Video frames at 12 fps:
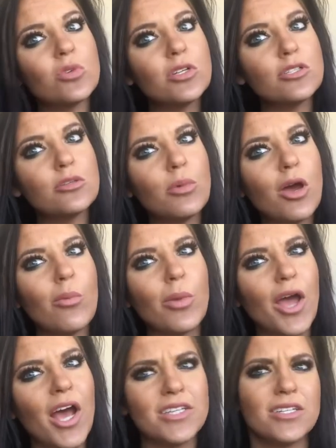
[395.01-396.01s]
what it's about
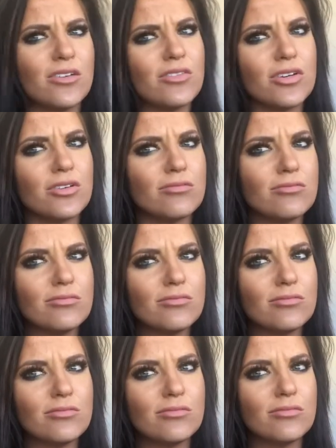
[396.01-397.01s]
but hasn't ever
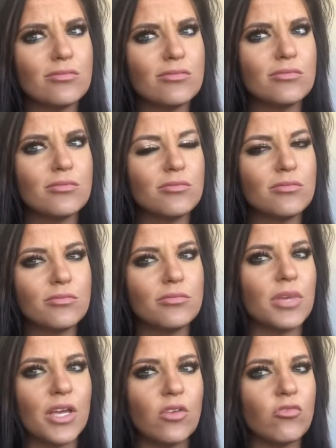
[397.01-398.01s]

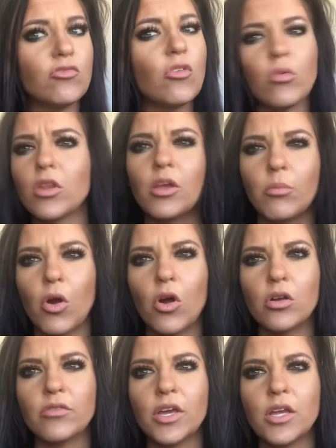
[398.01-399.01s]
been fully a
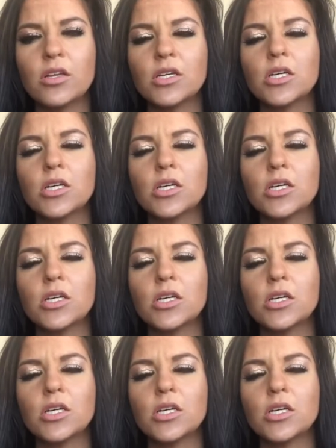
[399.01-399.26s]
part of it.